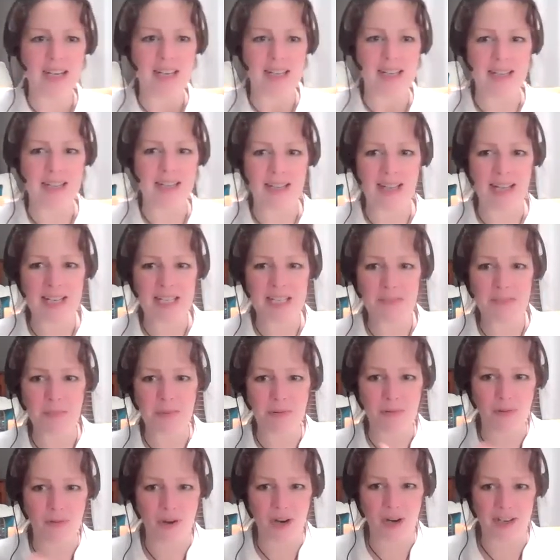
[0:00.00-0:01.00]
less
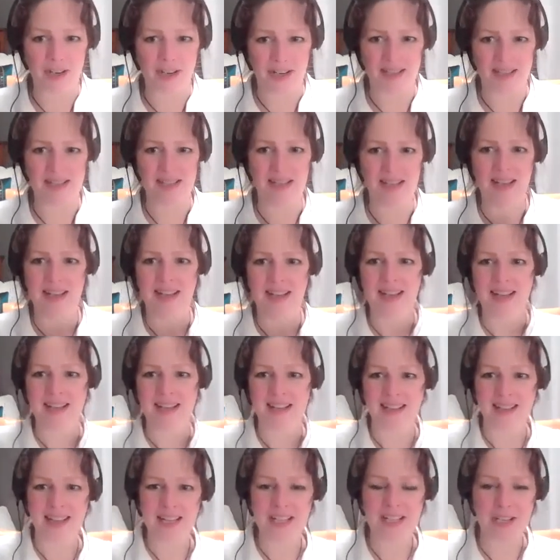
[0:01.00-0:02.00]
product,
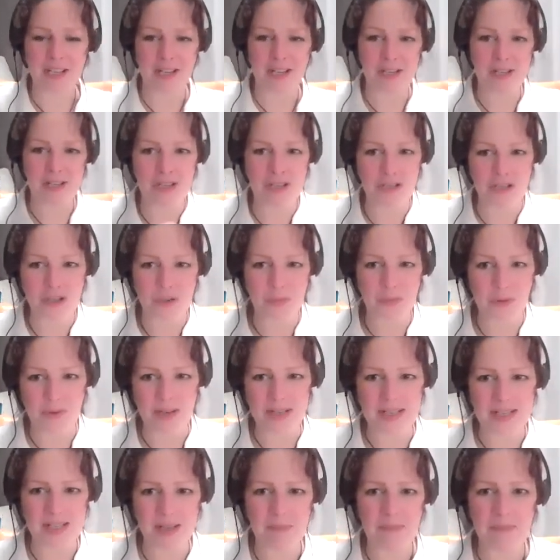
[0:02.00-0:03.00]
less
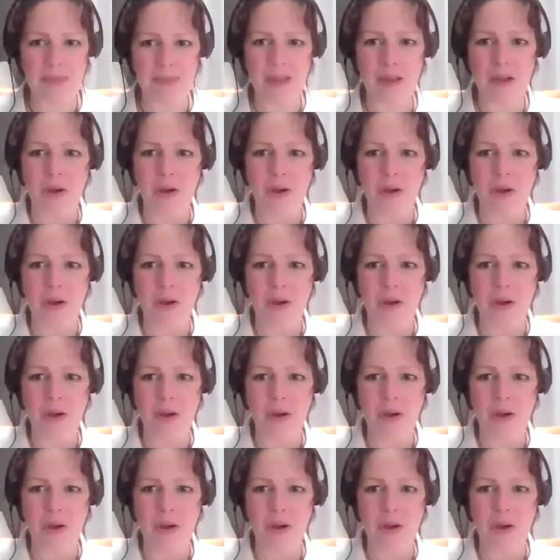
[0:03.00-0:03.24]
consumerism,